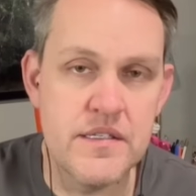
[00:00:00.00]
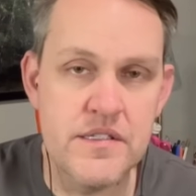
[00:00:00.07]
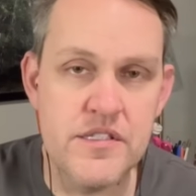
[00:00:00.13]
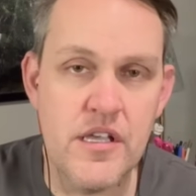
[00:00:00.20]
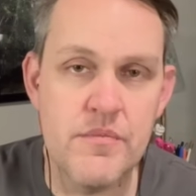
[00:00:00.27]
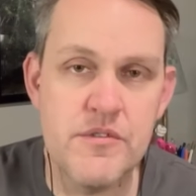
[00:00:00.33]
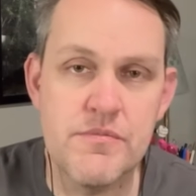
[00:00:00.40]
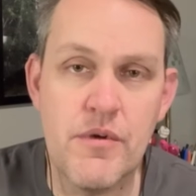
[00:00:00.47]

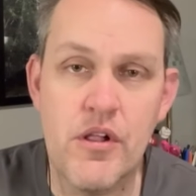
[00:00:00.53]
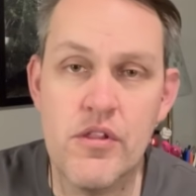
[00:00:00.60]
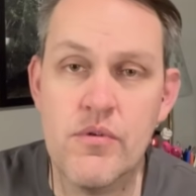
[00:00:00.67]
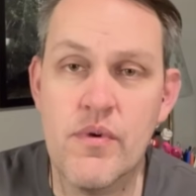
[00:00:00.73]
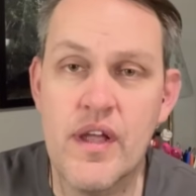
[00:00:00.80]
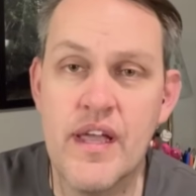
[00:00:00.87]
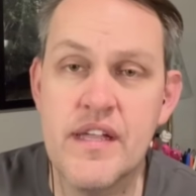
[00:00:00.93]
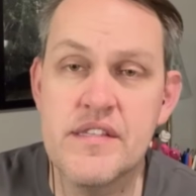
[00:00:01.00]
Some smaller
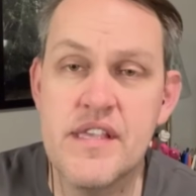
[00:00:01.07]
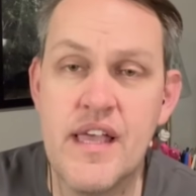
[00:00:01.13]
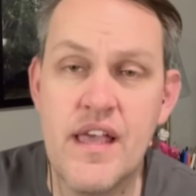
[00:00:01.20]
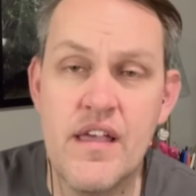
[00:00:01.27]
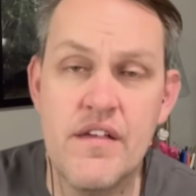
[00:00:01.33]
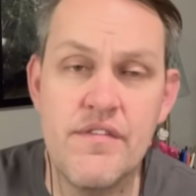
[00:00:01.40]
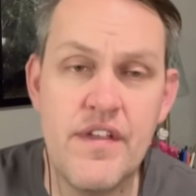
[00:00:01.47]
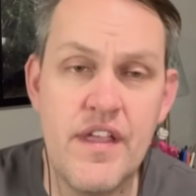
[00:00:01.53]
rides
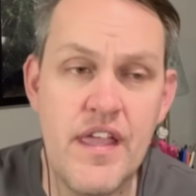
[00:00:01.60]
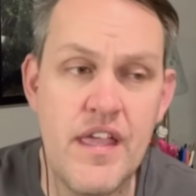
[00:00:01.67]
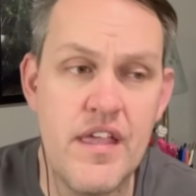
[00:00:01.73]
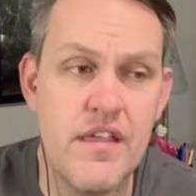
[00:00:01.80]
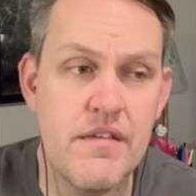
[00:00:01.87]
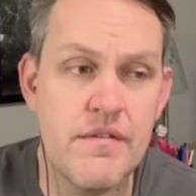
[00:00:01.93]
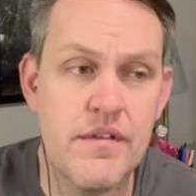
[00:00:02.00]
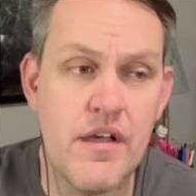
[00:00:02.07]
have
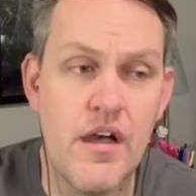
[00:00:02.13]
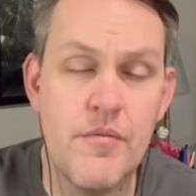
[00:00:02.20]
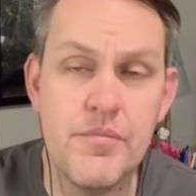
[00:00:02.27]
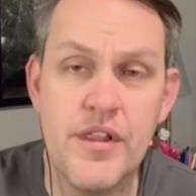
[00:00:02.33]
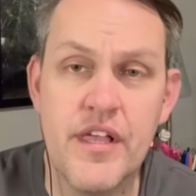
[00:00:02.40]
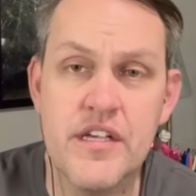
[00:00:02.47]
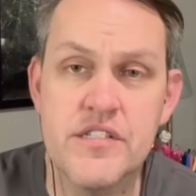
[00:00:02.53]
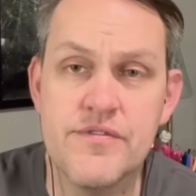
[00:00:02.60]
a
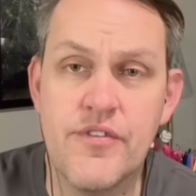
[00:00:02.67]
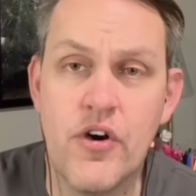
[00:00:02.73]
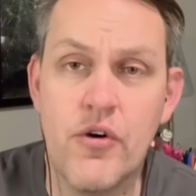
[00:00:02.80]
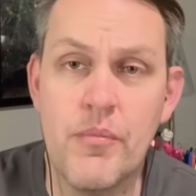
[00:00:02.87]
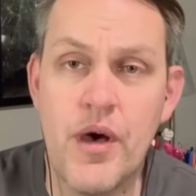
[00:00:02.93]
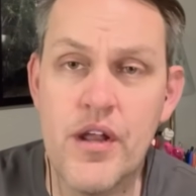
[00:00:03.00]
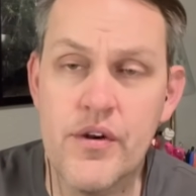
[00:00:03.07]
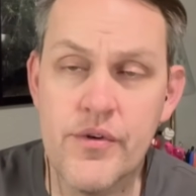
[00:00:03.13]
complex fault
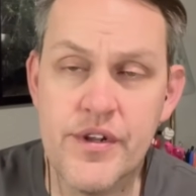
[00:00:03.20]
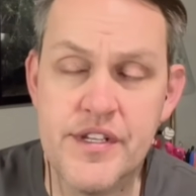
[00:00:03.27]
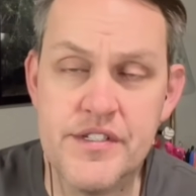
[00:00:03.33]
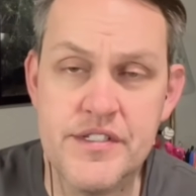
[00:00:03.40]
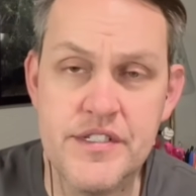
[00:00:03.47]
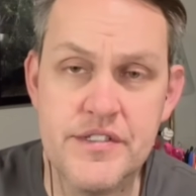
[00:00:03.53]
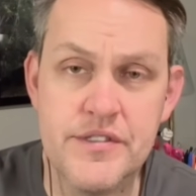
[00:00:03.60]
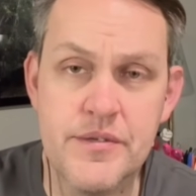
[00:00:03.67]
monitoring
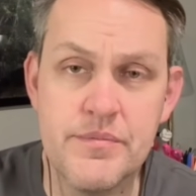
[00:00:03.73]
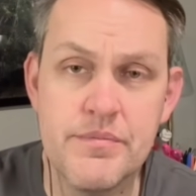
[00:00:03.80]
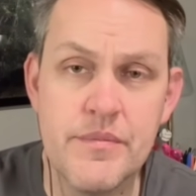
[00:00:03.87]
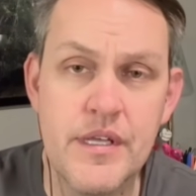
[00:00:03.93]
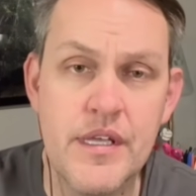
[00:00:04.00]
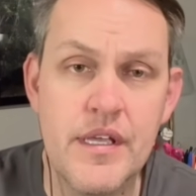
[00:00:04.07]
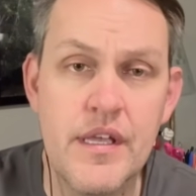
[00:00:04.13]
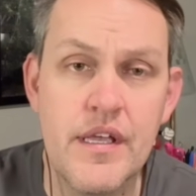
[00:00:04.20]
system,
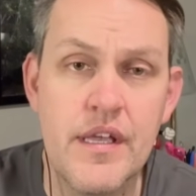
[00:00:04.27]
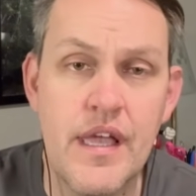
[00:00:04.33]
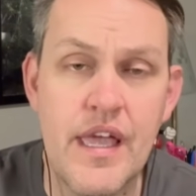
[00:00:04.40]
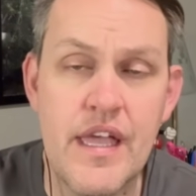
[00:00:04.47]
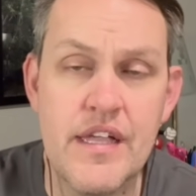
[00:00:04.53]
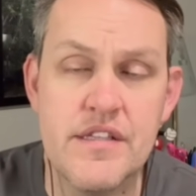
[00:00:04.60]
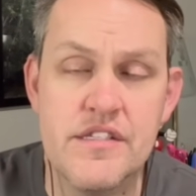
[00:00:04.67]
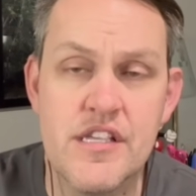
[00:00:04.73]

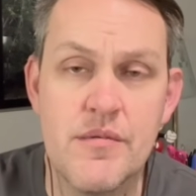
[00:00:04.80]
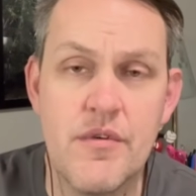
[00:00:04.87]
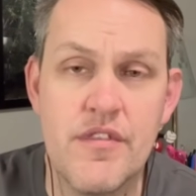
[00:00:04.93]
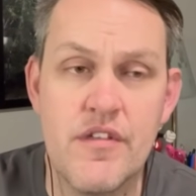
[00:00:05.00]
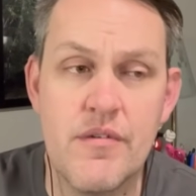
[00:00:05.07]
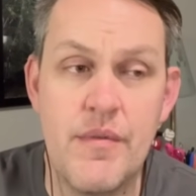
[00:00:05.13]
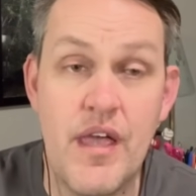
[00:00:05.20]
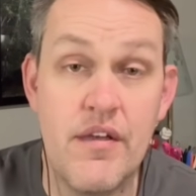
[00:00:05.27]
and some of
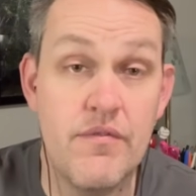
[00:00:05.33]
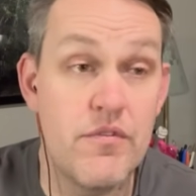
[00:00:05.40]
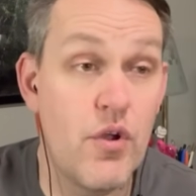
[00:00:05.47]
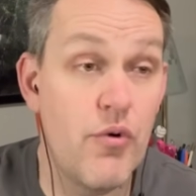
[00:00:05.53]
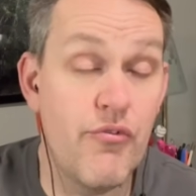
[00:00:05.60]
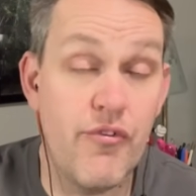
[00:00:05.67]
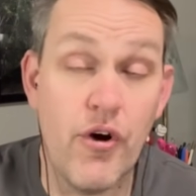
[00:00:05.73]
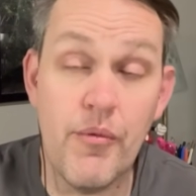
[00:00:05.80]
them have
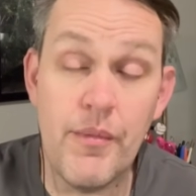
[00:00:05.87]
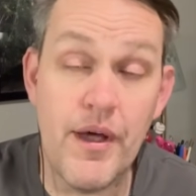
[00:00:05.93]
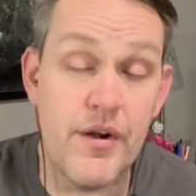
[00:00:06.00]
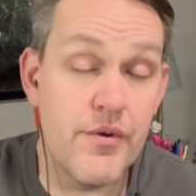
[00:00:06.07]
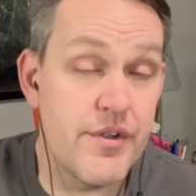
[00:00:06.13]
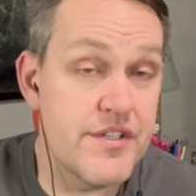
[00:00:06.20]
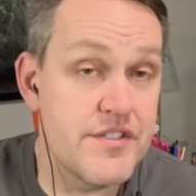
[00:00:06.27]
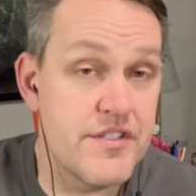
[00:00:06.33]
no fault
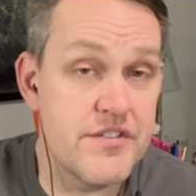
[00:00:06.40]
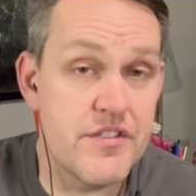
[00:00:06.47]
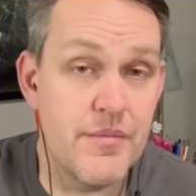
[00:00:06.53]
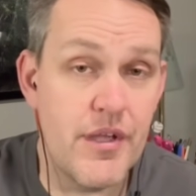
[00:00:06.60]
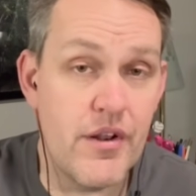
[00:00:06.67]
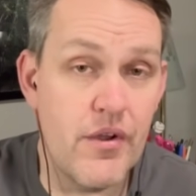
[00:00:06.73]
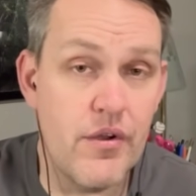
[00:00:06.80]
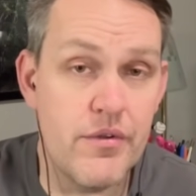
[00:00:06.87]
monitoring system
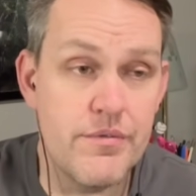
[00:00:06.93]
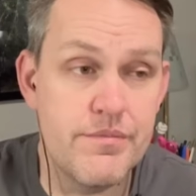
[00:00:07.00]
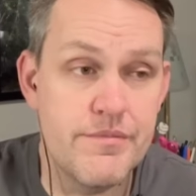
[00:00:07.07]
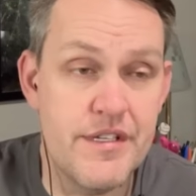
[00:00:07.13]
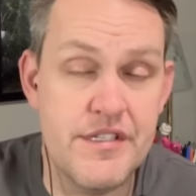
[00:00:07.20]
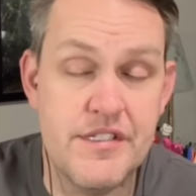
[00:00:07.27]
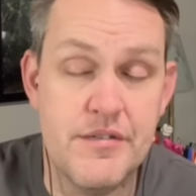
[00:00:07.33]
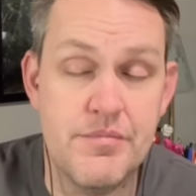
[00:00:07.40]
at all.
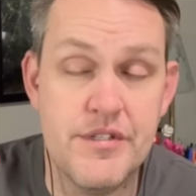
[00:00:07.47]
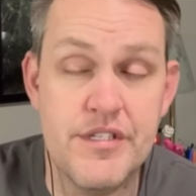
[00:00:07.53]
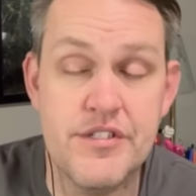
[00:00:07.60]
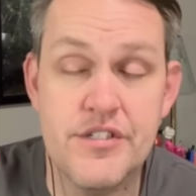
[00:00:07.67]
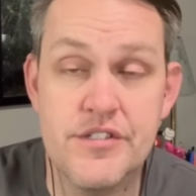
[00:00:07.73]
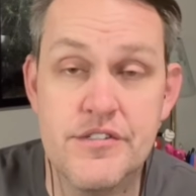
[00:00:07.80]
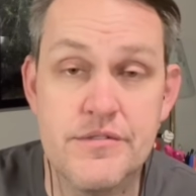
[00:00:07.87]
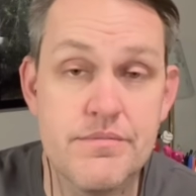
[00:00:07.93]
They simply
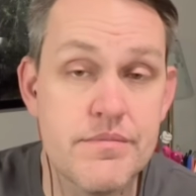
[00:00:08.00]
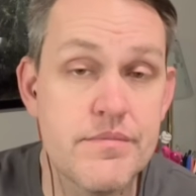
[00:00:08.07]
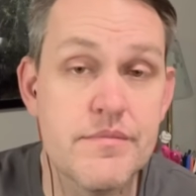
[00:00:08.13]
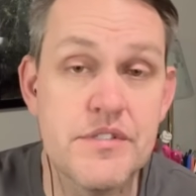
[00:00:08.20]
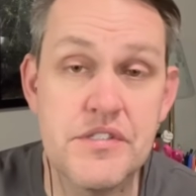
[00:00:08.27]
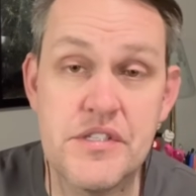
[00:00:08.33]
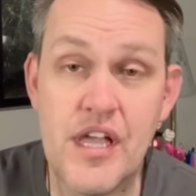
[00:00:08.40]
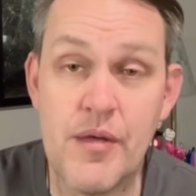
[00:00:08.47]
just
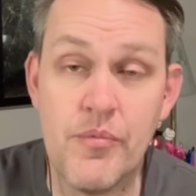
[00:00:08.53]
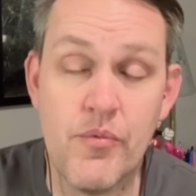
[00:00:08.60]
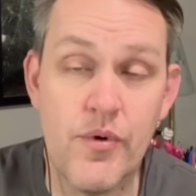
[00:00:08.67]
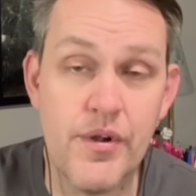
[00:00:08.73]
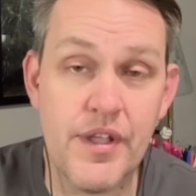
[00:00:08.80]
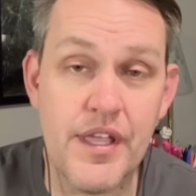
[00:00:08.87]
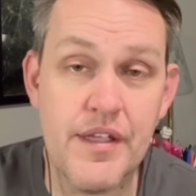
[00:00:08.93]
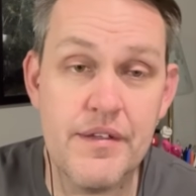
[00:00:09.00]
stop
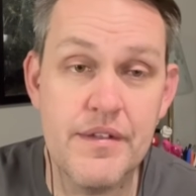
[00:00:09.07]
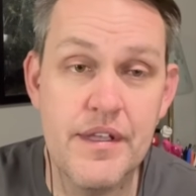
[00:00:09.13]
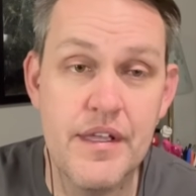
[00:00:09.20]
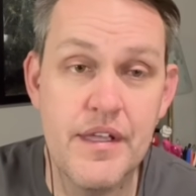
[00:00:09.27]
working.